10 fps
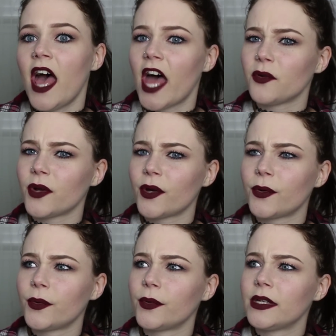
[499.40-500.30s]

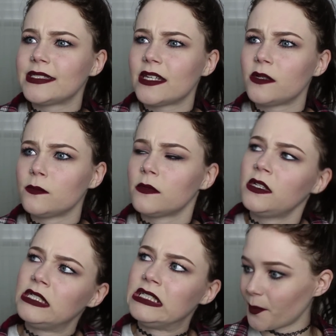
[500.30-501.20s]
heteroism.
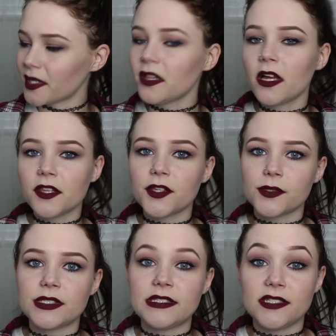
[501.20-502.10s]
But a lot of
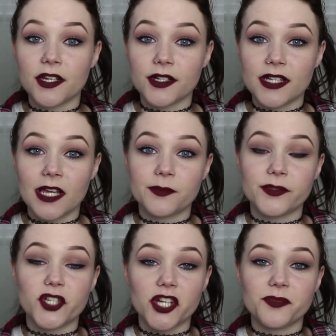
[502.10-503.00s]
those stereotype,
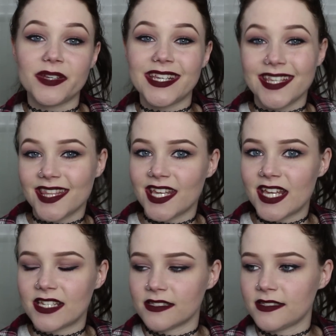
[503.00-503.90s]
judgment-y
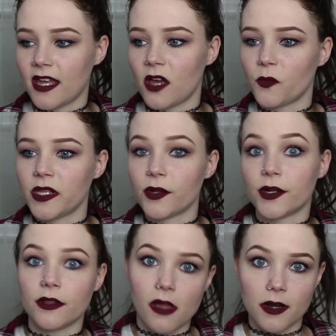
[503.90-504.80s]
things, we learn
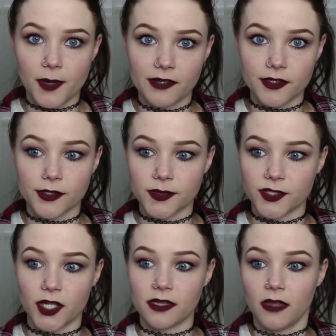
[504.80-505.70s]
a lot about those, which
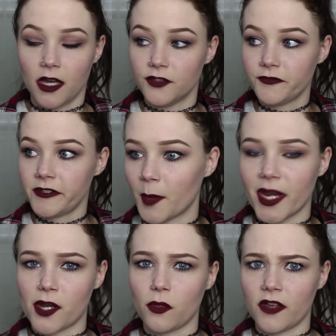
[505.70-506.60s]
I love. I mean, I
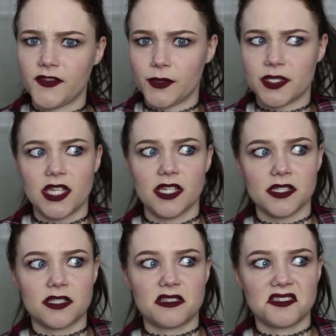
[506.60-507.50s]
don't love those
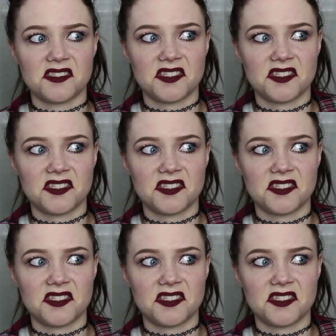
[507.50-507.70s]
things,